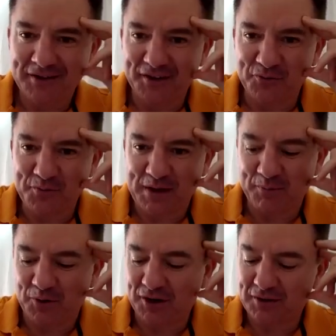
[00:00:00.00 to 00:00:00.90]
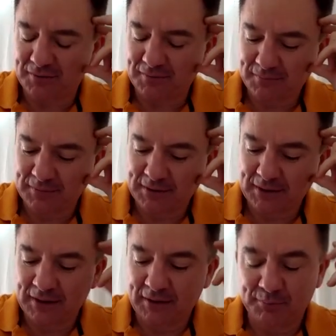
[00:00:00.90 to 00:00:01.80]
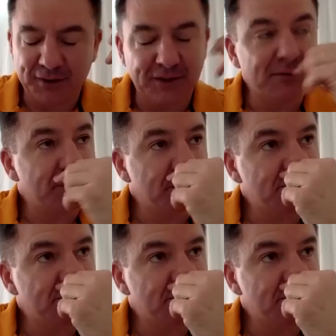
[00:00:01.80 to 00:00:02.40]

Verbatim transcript: love about Mike. But